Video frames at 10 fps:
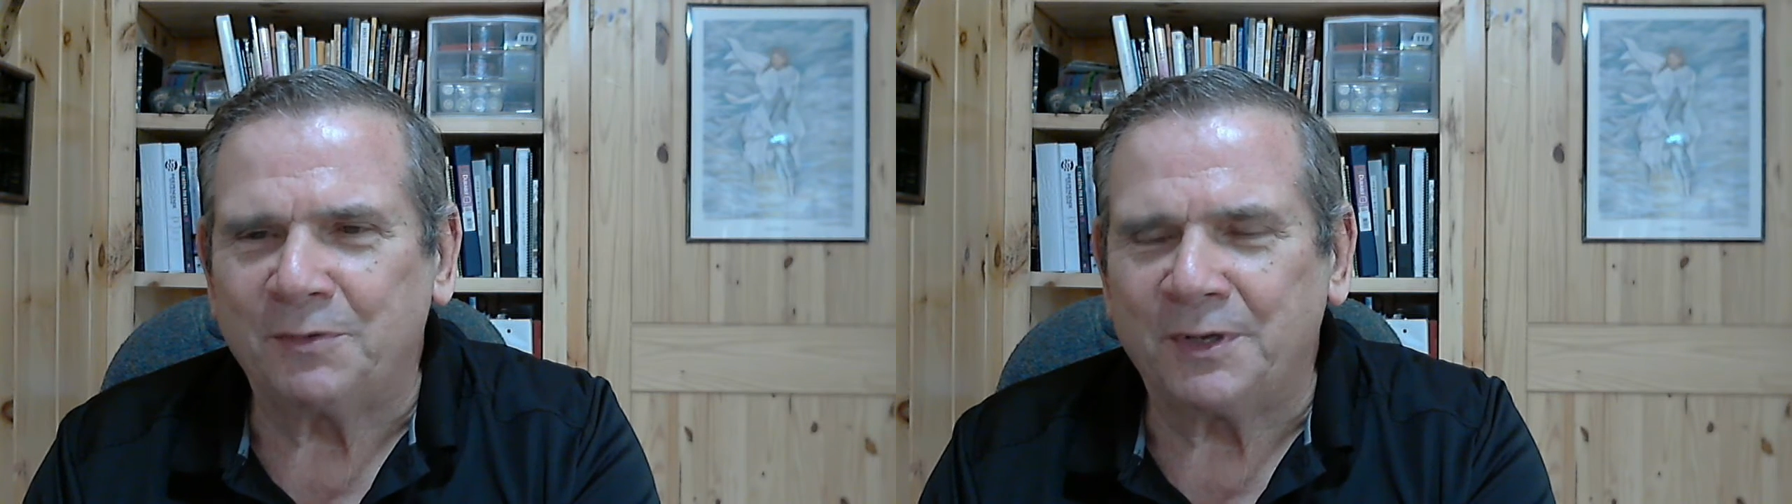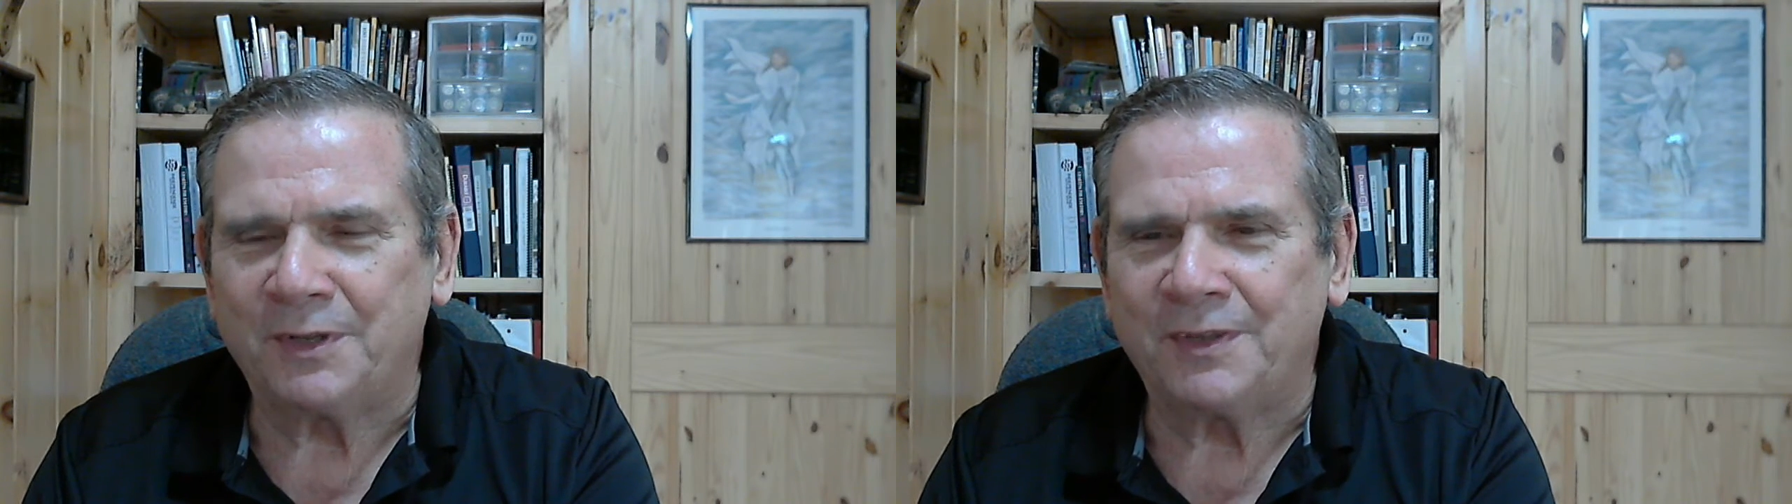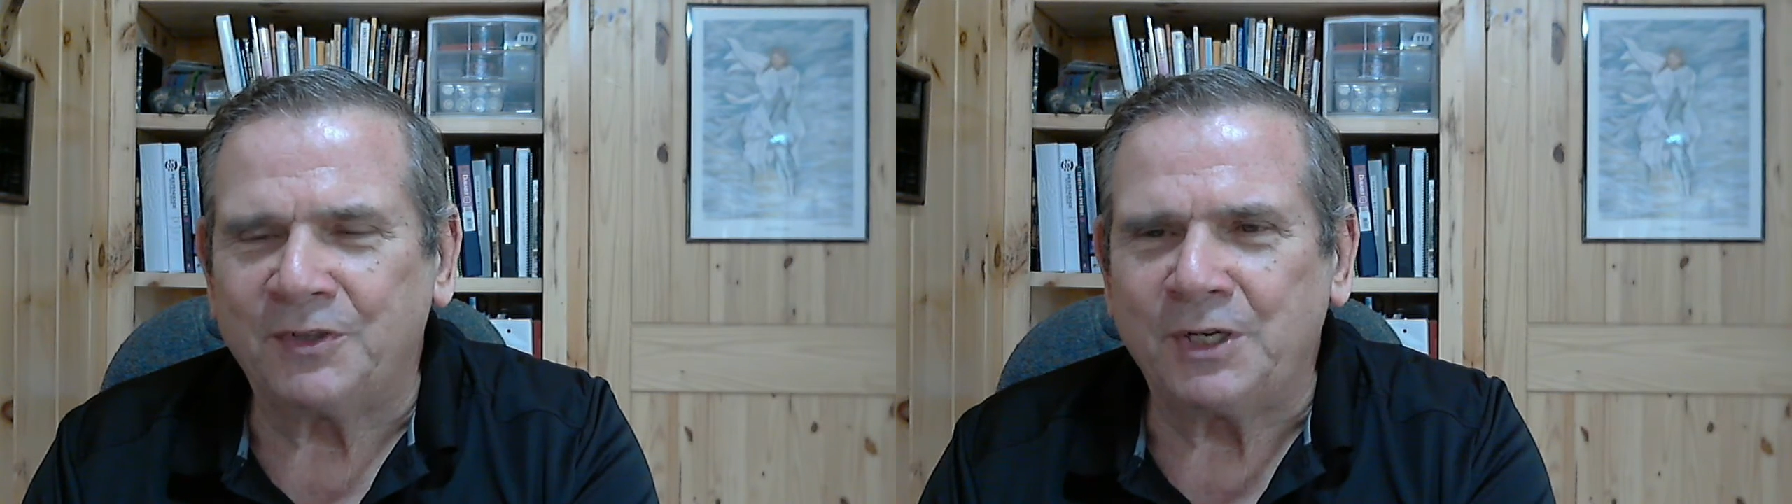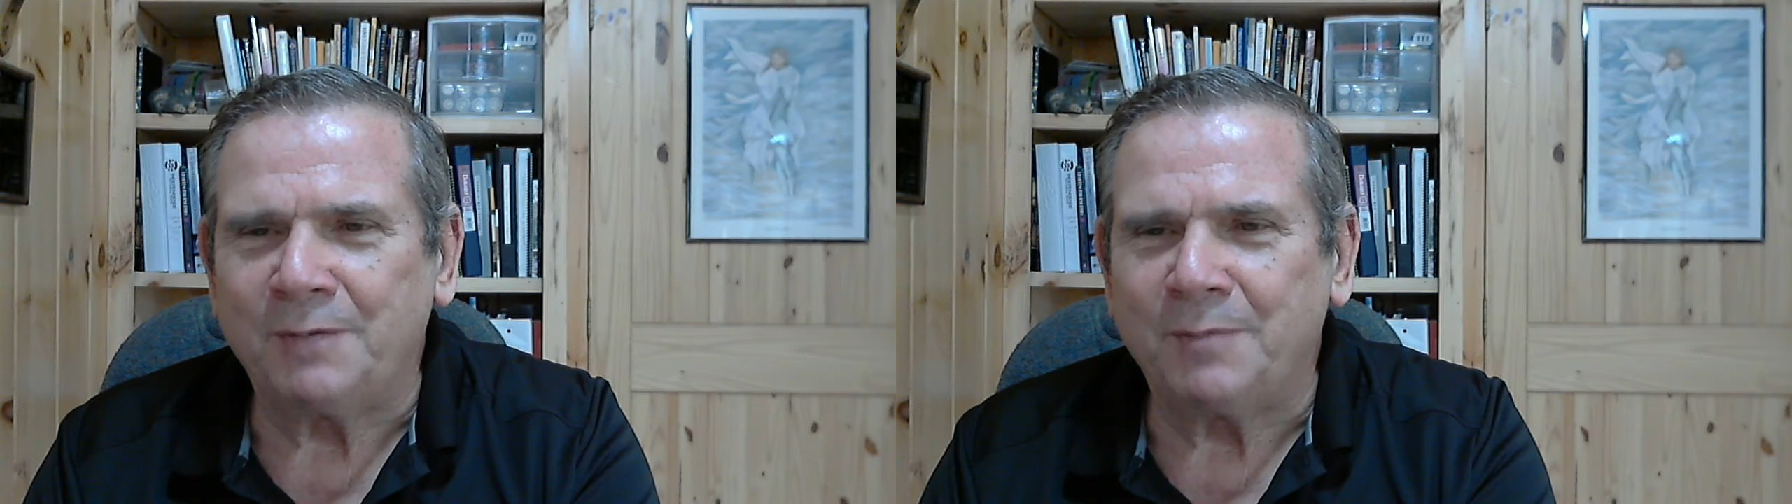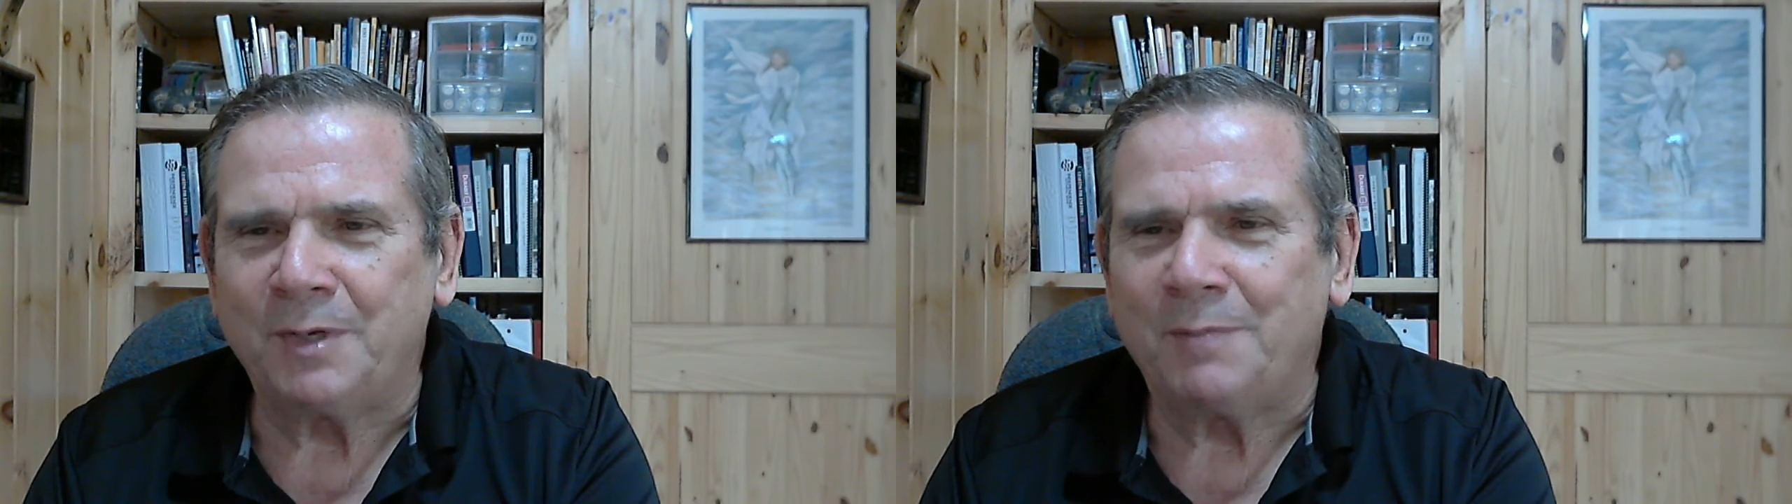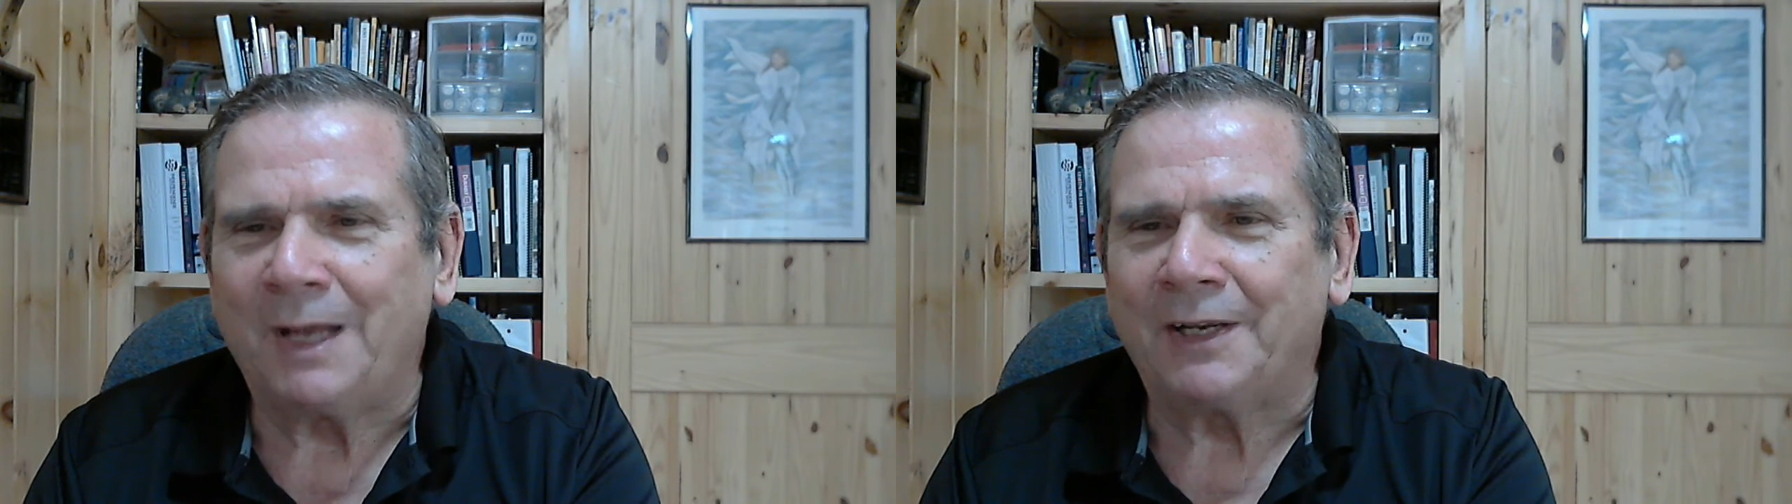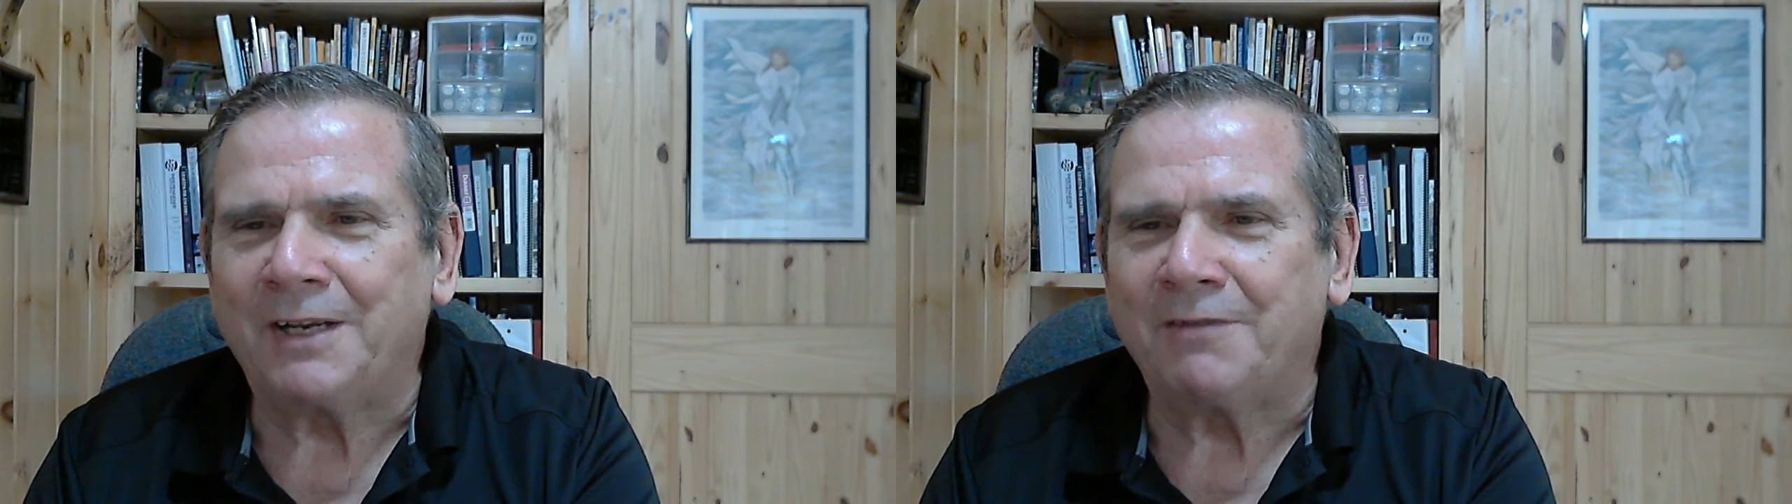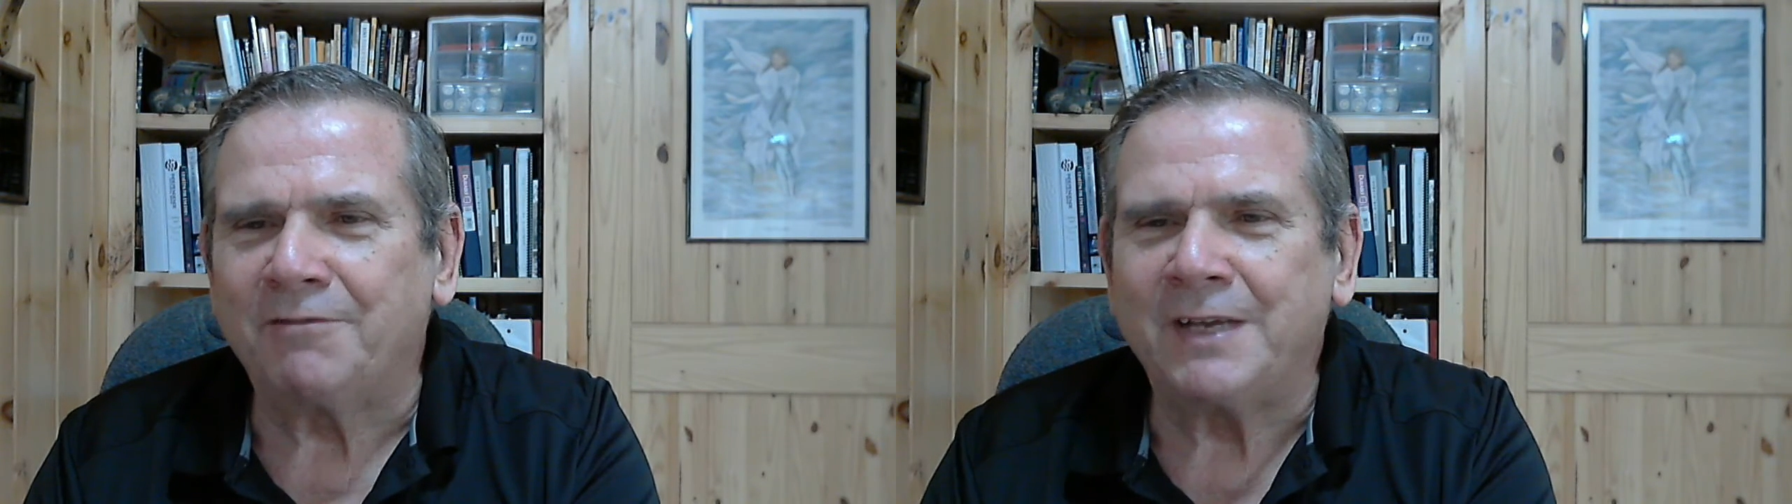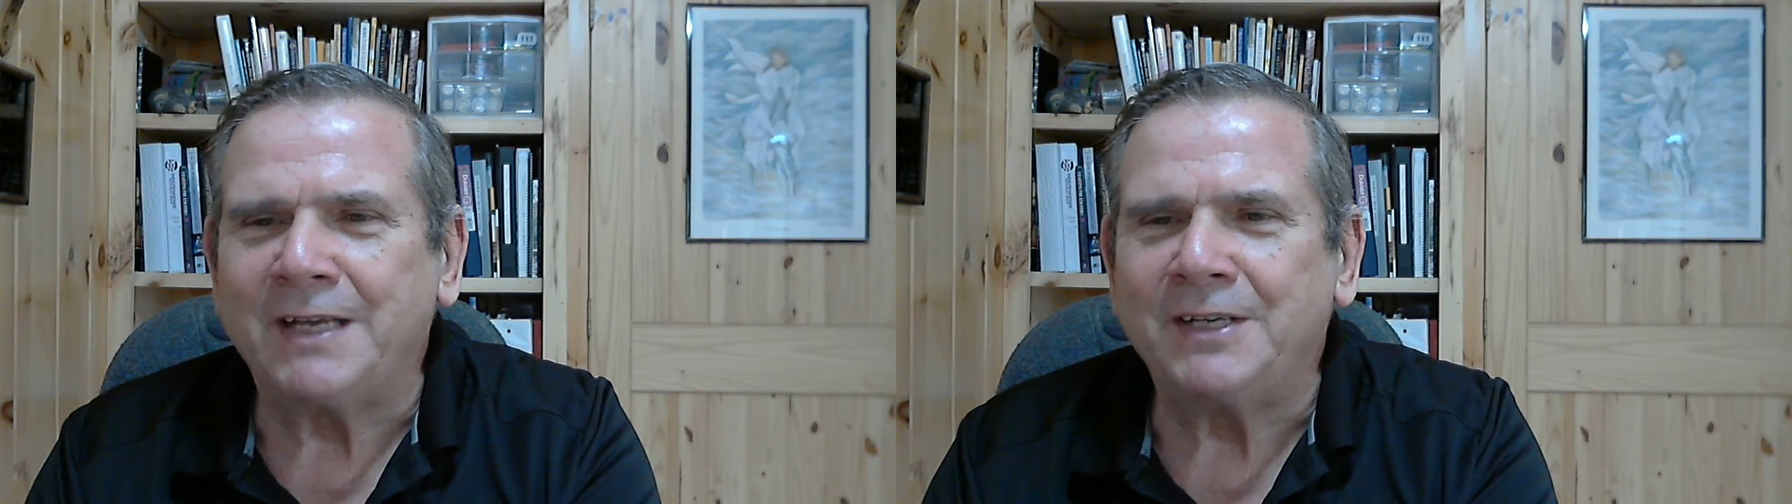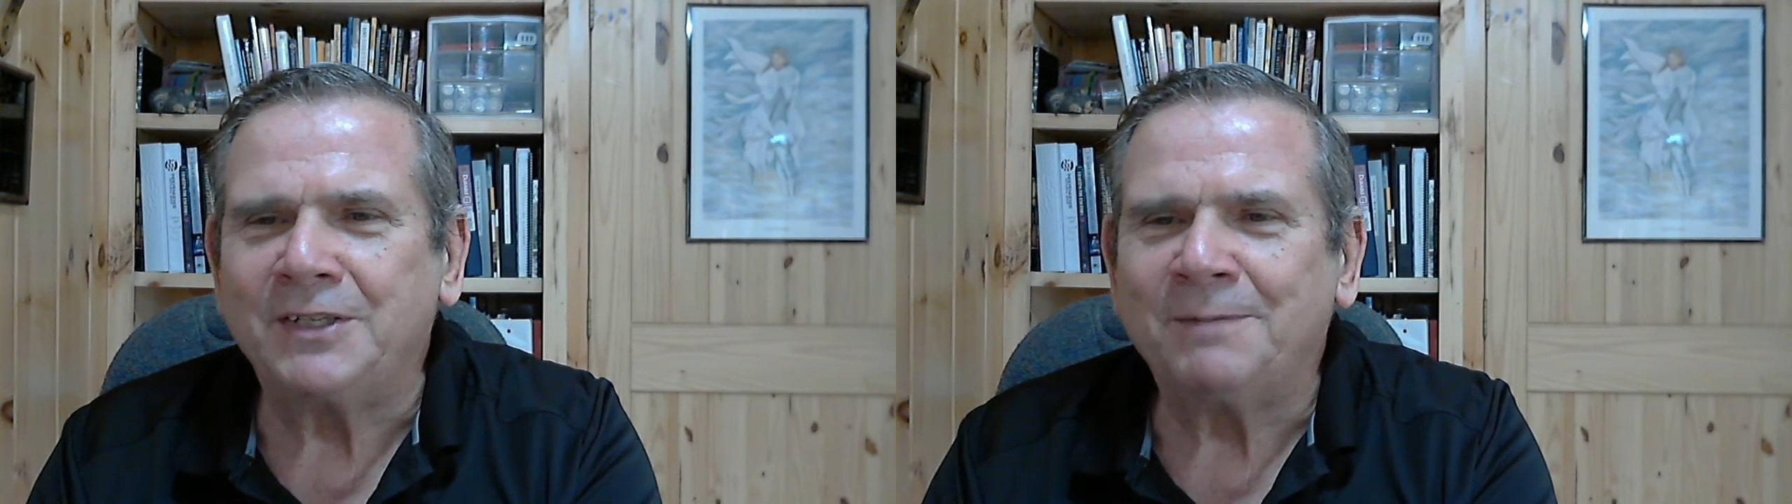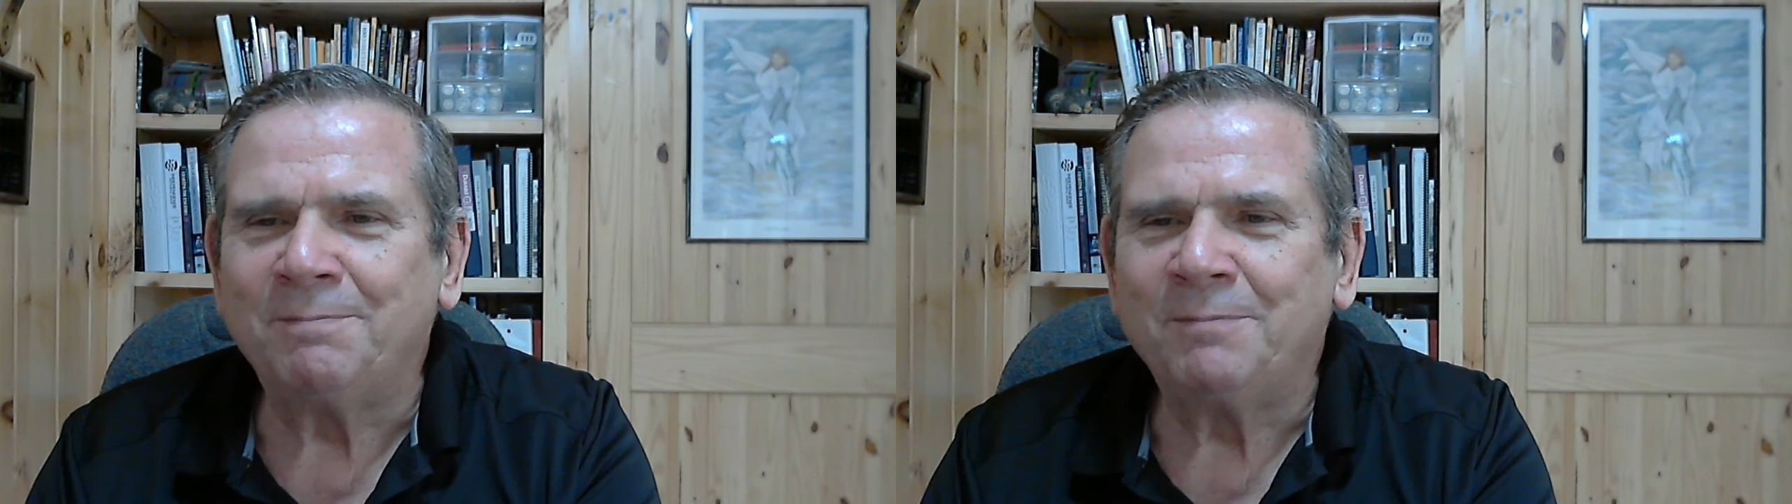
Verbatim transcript: with Jim and Melody Feast.